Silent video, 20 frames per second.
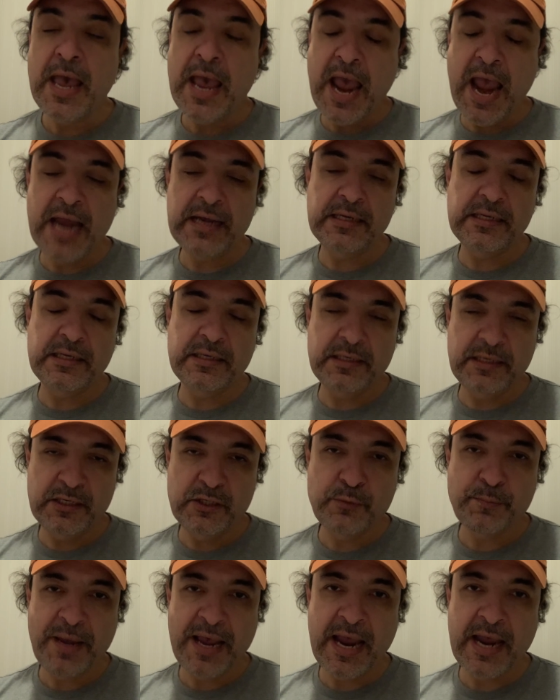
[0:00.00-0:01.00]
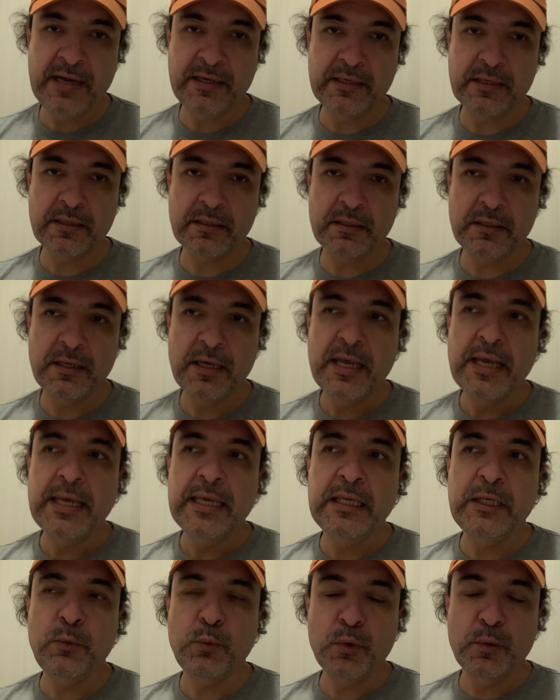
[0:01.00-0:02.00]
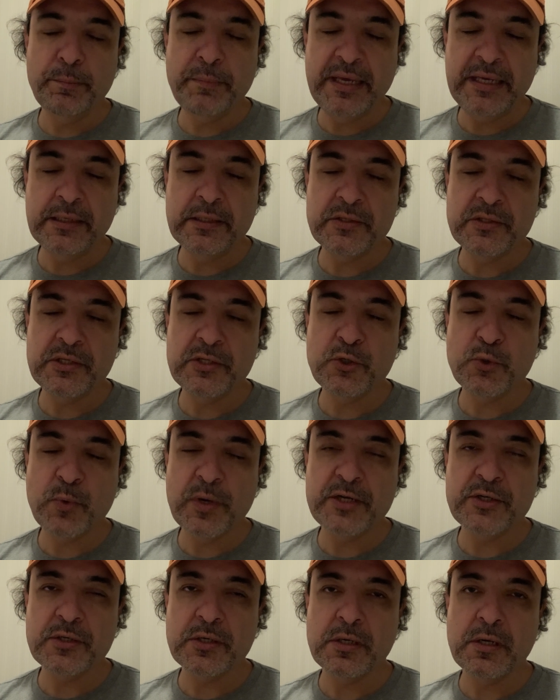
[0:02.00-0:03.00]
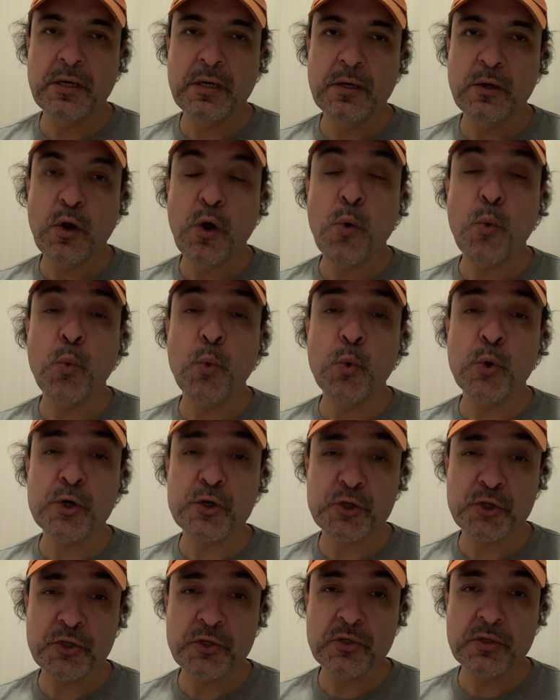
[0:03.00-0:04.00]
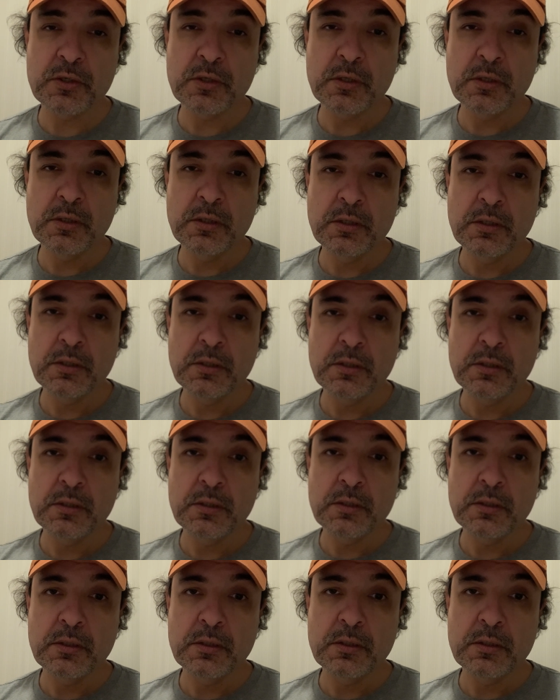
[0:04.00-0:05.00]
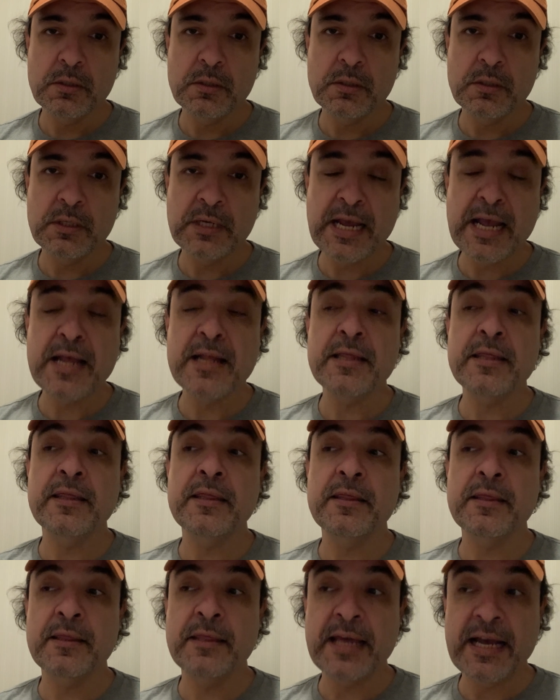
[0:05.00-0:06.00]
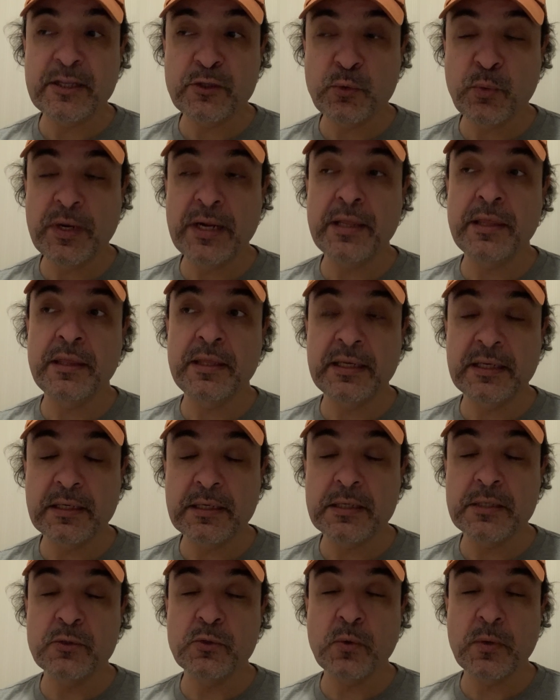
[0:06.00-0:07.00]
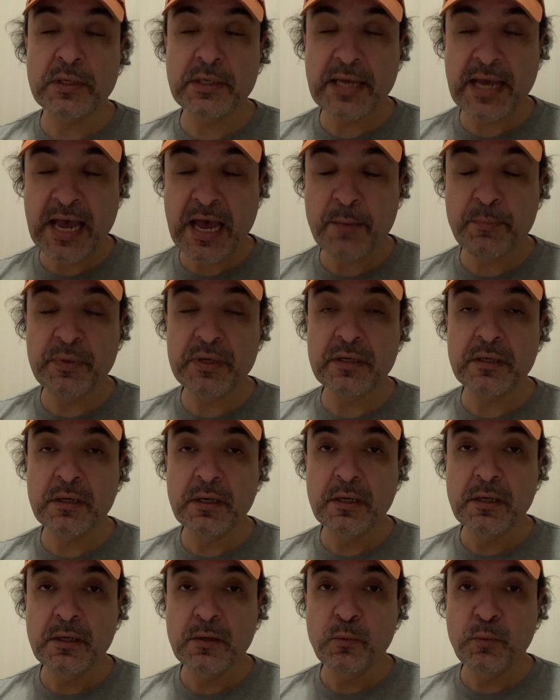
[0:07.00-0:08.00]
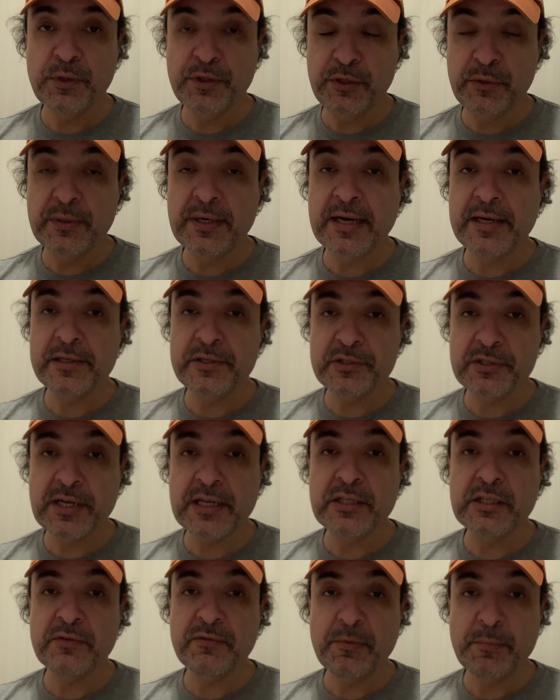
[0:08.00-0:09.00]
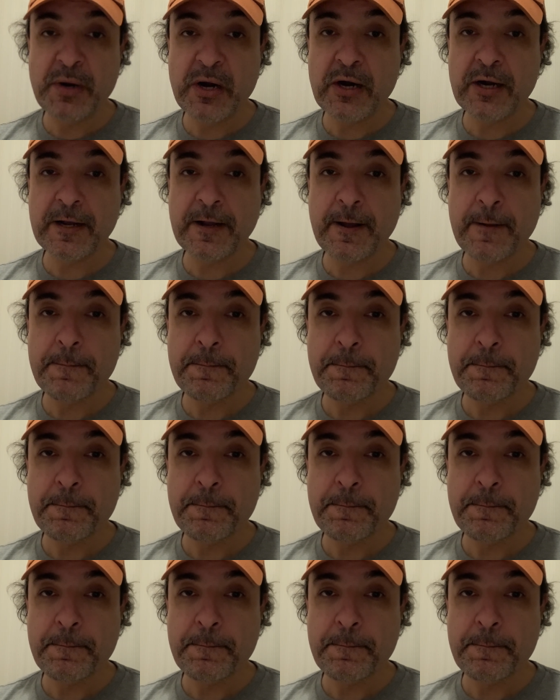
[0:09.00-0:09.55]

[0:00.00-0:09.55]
And in his panic, he will make his situation worse. And that's what I think is going to happen with the United States of America.